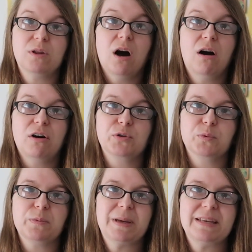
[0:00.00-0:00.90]

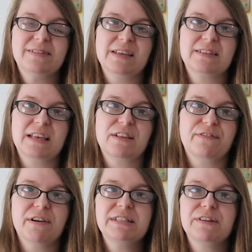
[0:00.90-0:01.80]
hardwood pieces, it's
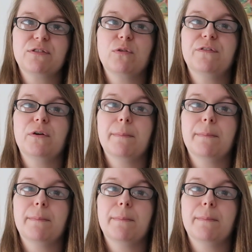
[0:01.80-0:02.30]
very difficult for